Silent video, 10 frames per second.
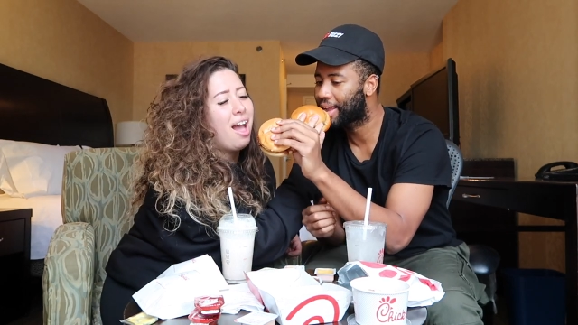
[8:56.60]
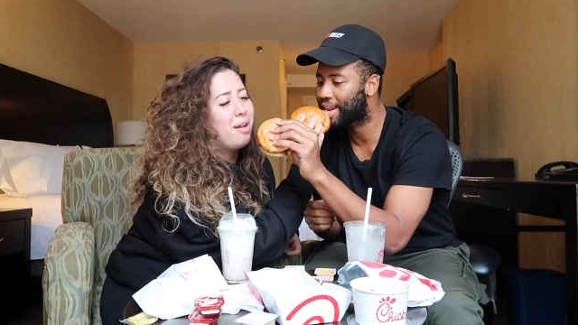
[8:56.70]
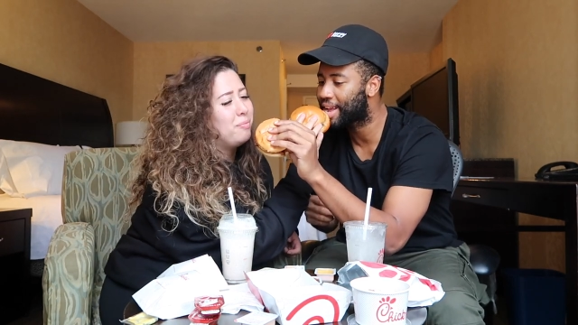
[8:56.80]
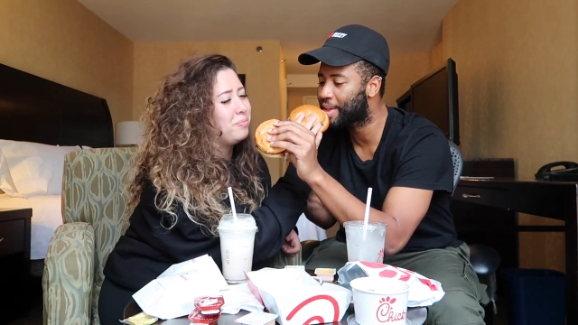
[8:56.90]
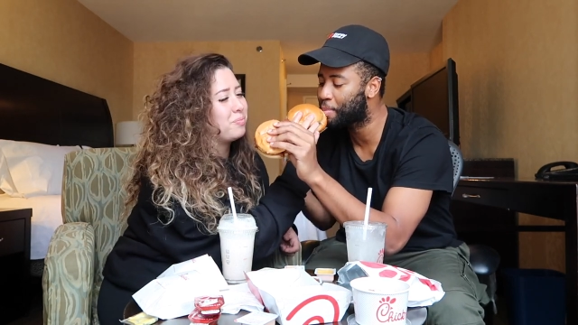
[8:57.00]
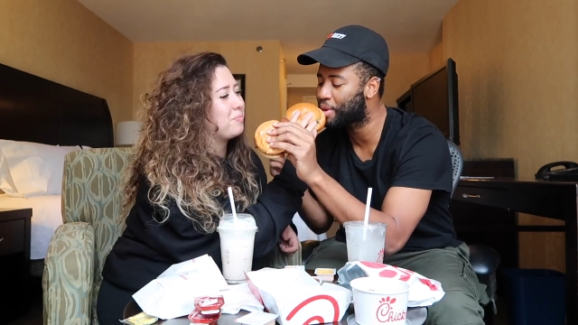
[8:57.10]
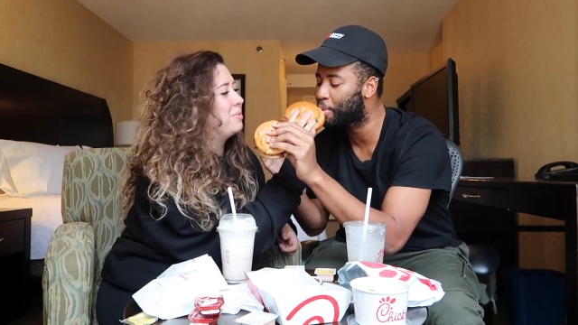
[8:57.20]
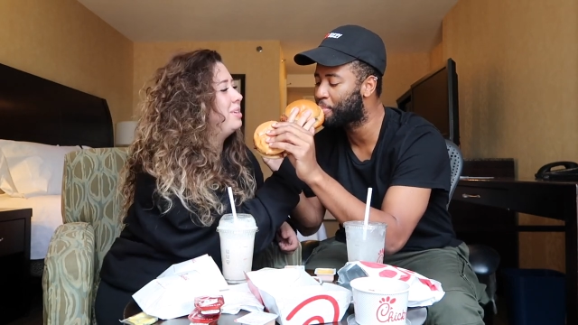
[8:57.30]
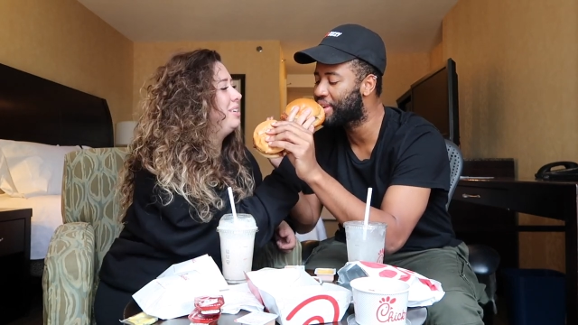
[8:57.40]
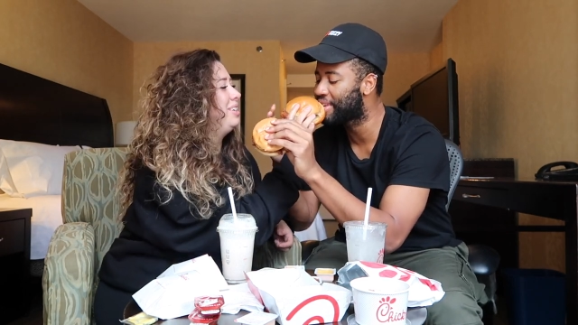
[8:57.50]
Speaker 1: You're not giving me
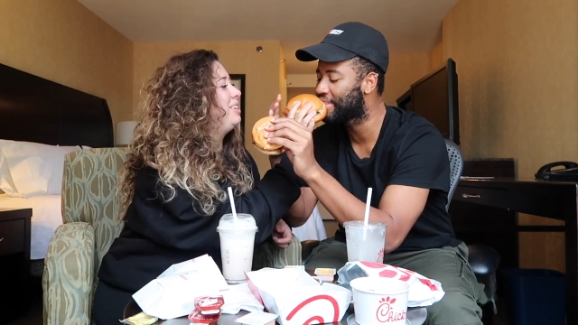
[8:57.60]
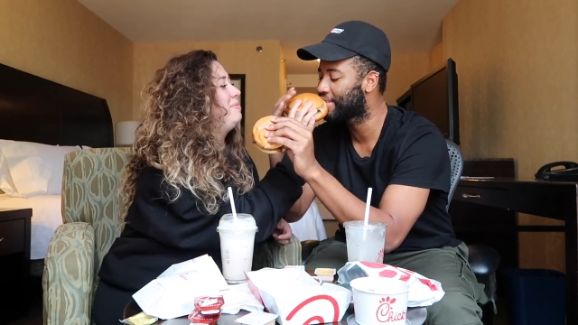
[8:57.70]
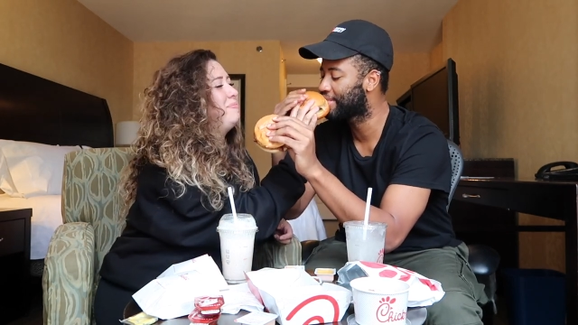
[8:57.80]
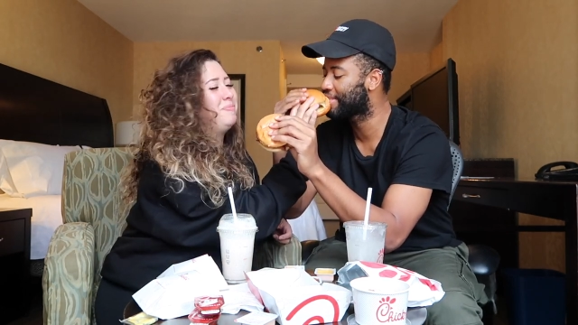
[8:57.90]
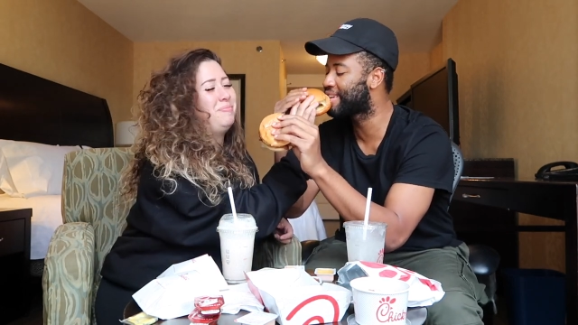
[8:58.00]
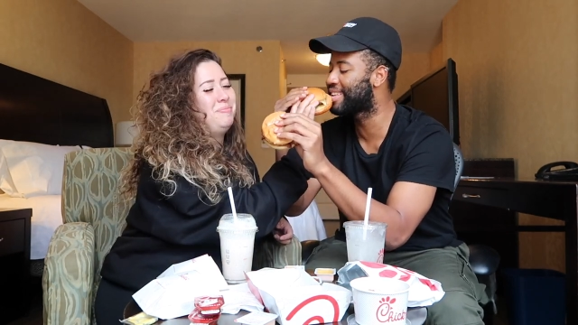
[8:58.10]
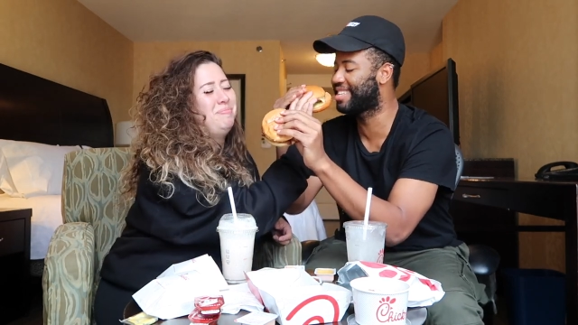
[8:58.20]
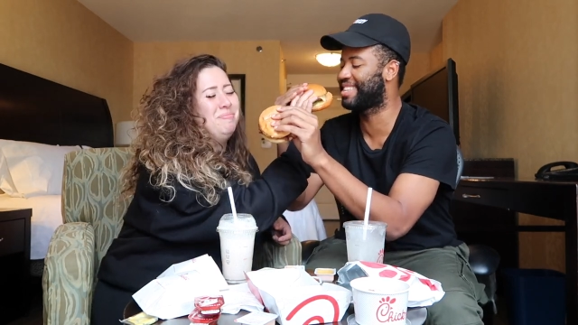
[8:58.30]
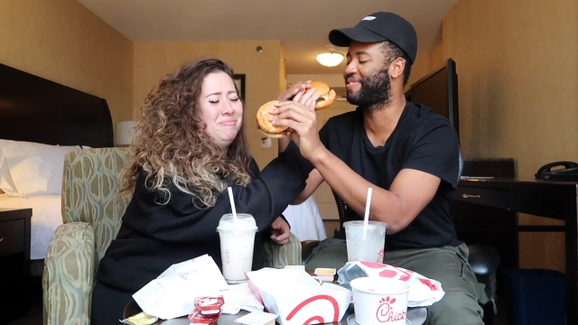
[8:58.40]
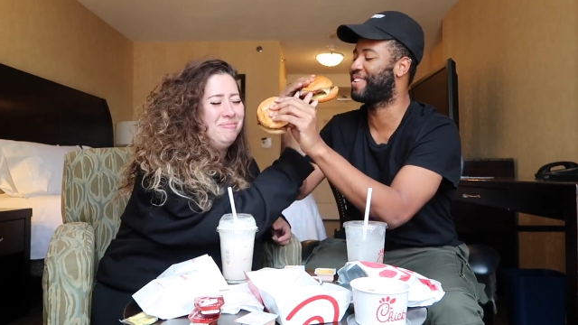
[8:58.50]
no meat.
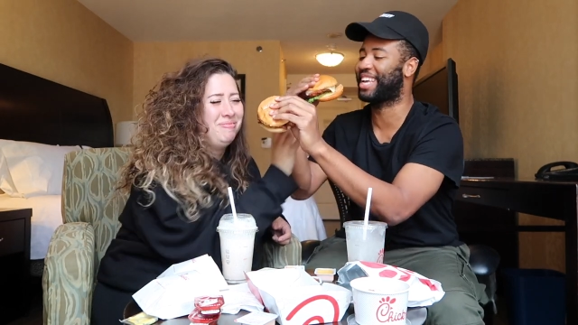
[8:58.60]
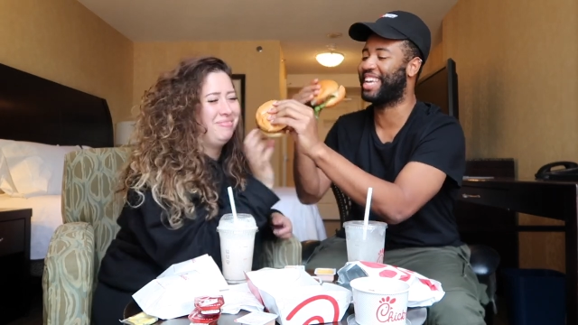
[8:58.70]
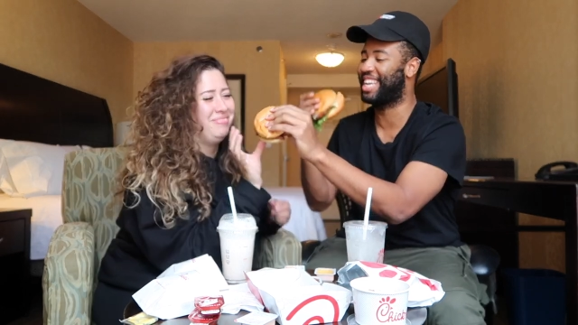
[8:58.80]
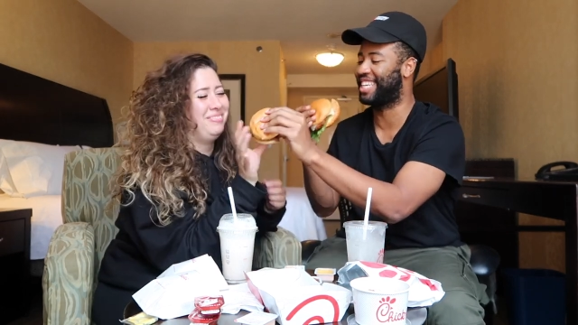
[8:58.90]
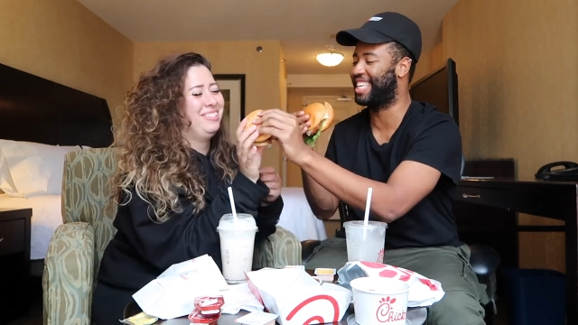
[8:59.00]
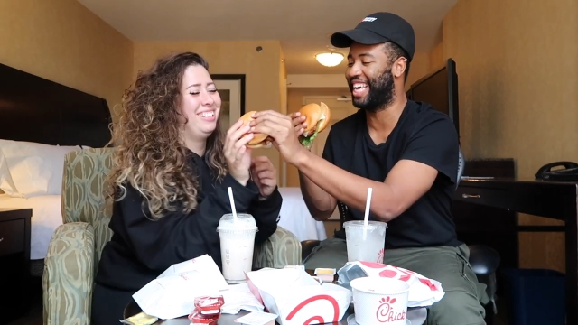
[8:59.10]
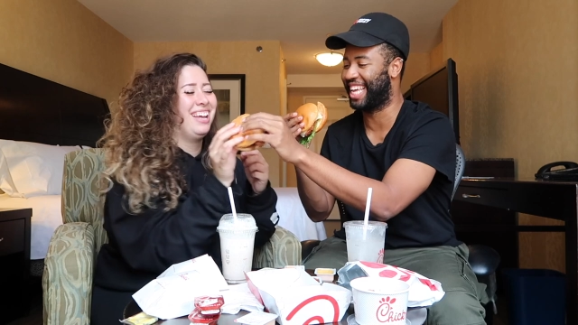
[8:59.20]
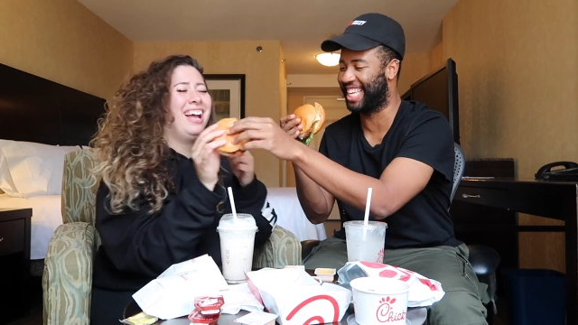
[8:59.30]
Here, take